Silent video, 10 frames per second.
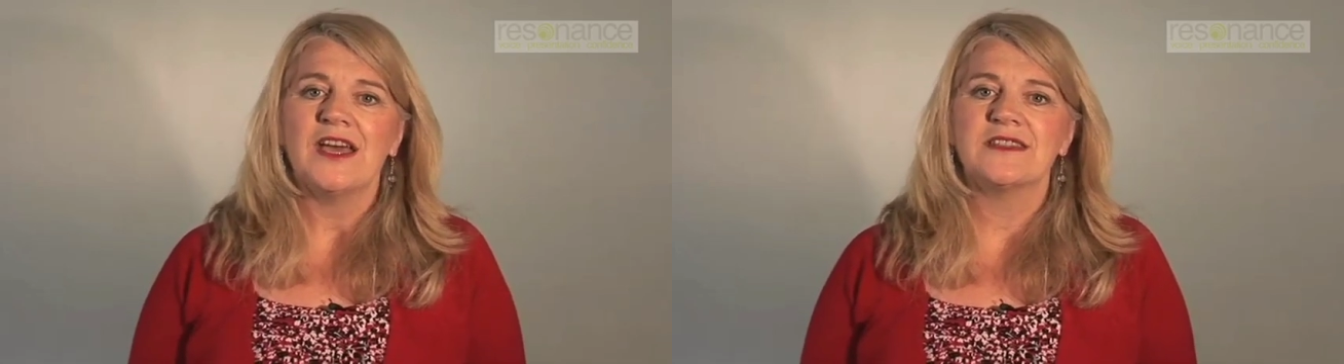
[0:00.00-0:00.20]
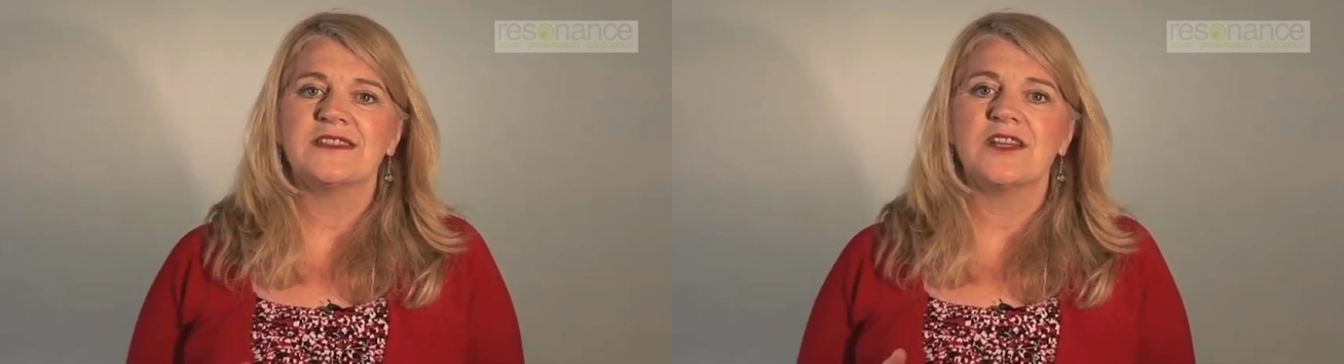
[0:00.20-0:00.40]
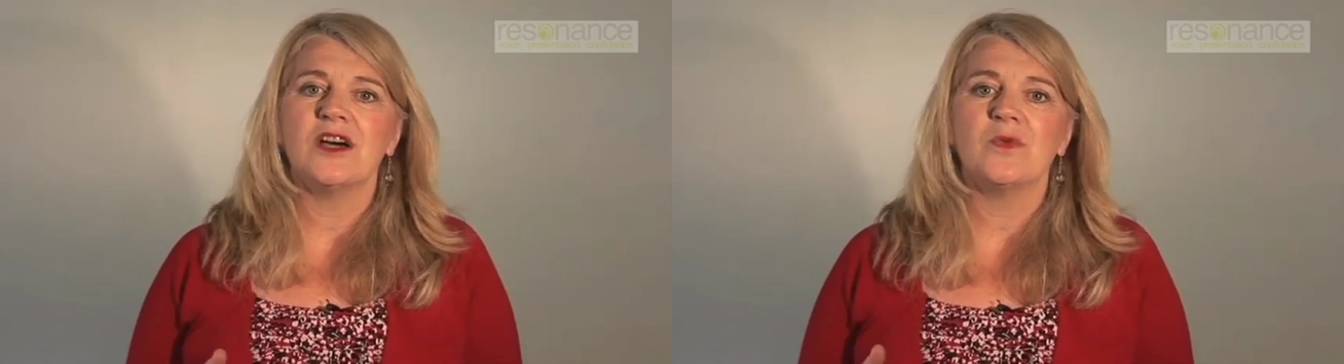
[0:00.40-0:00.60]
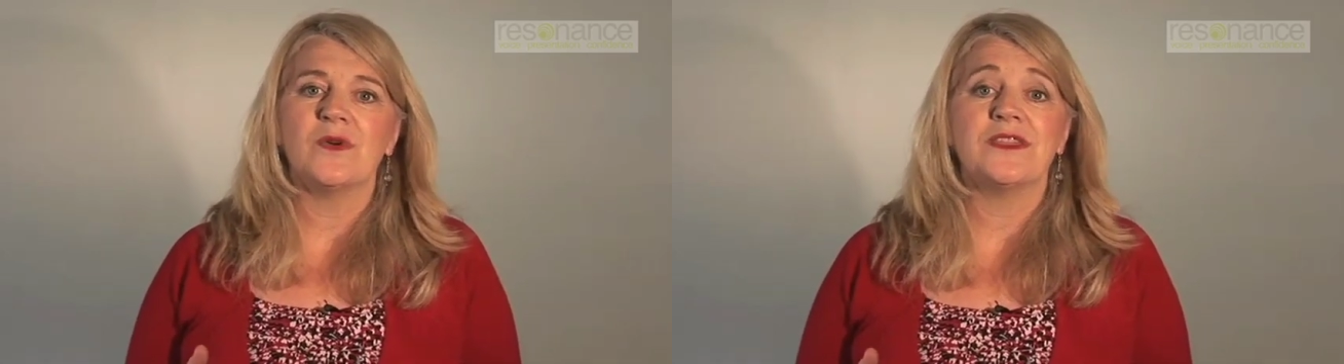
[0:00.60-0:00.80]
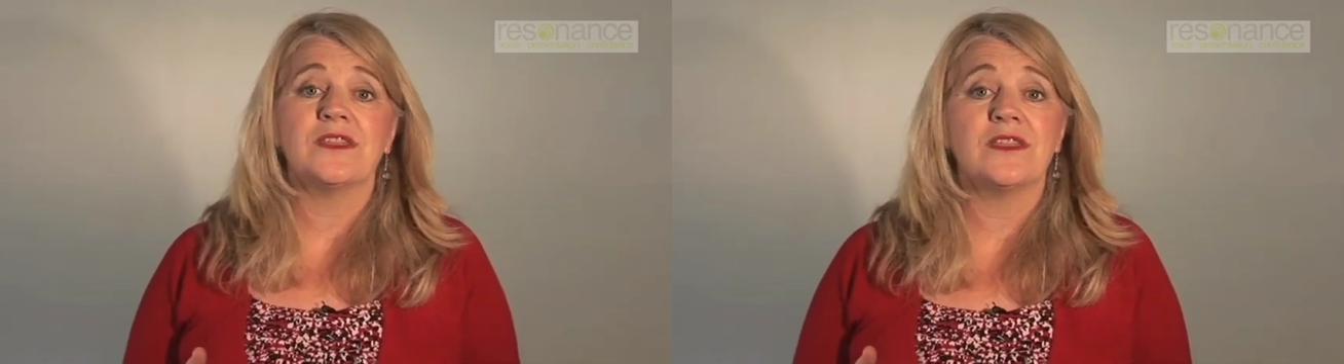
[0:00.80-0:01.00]
and start
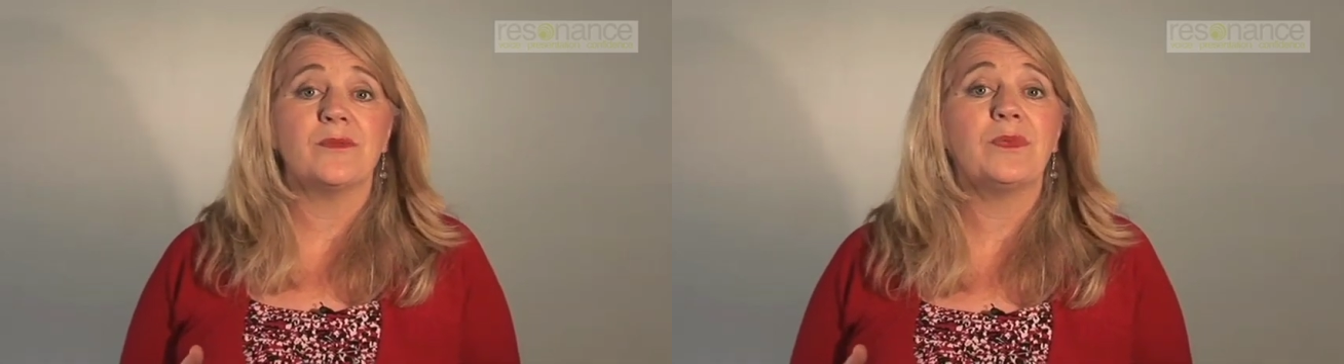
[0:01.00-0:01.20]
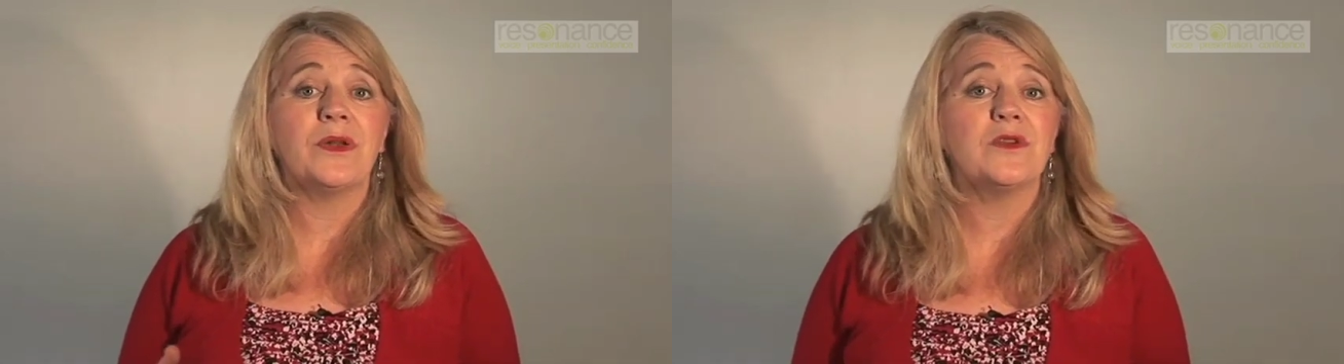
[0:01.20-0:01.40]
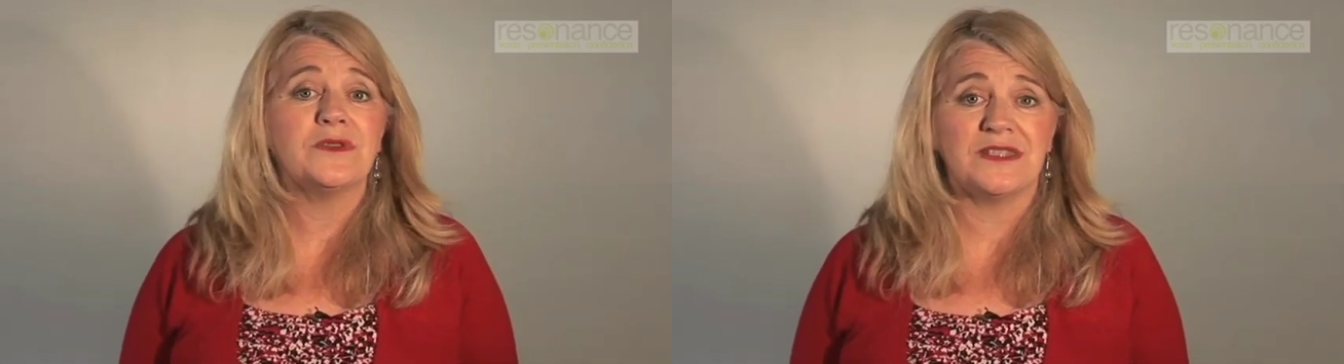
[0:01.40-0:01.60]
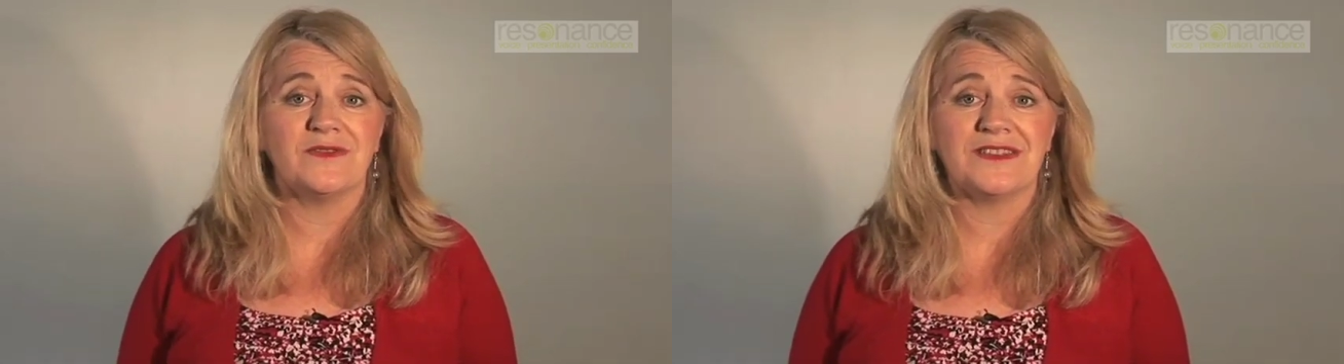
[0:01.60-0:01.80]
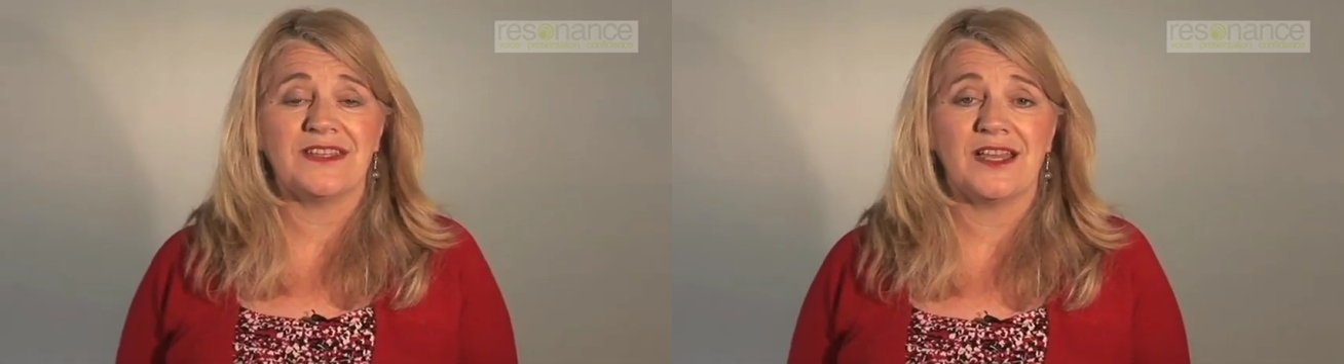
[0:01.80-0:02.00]
with the
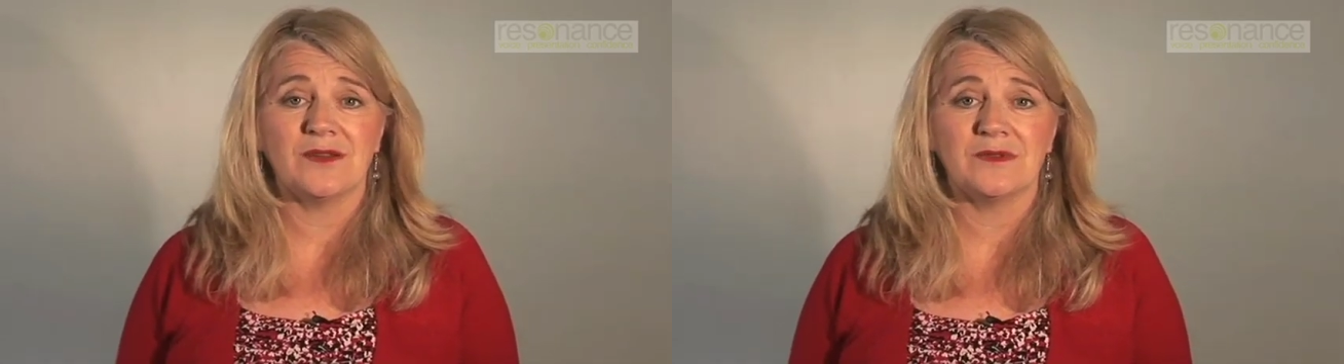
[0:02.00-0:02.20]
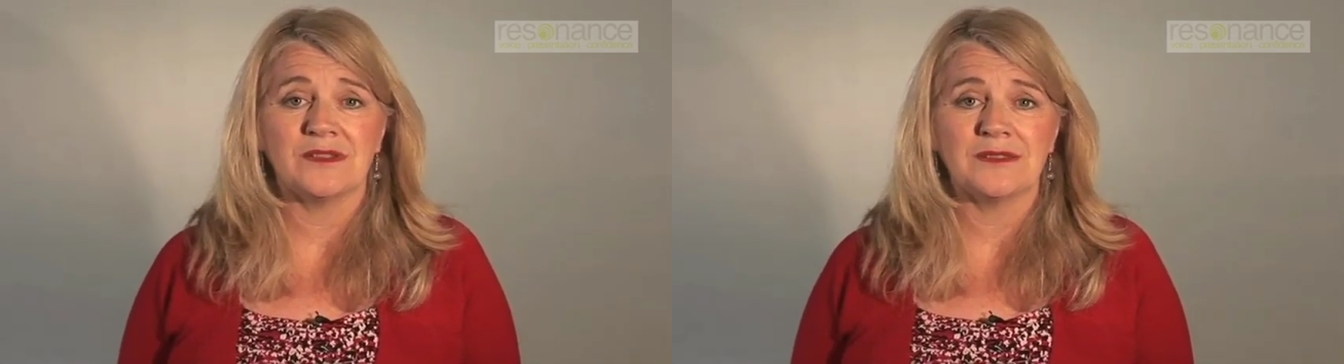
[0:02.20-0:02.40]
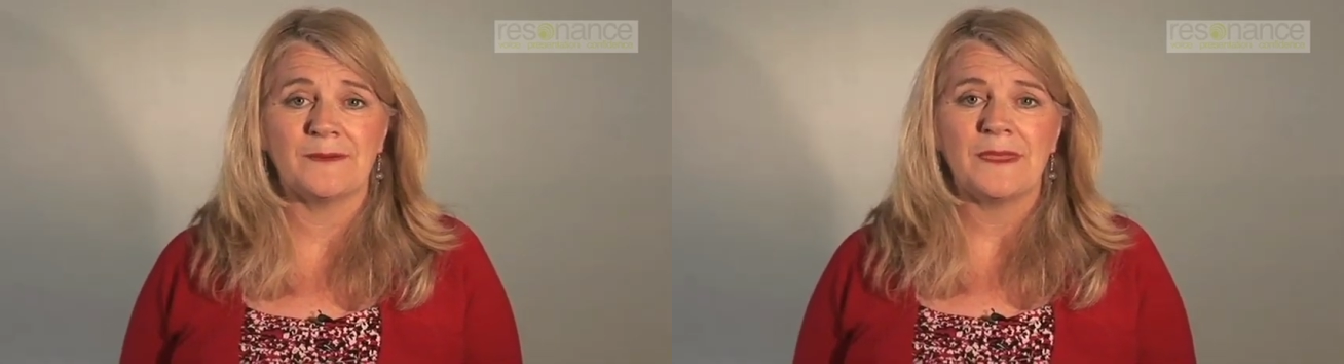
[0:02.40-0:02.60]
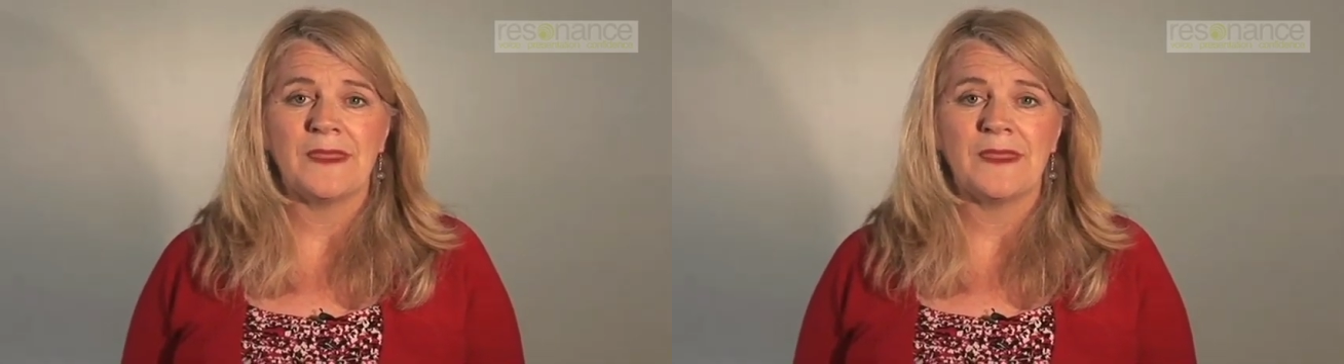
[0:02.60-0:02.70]
plosive sounds.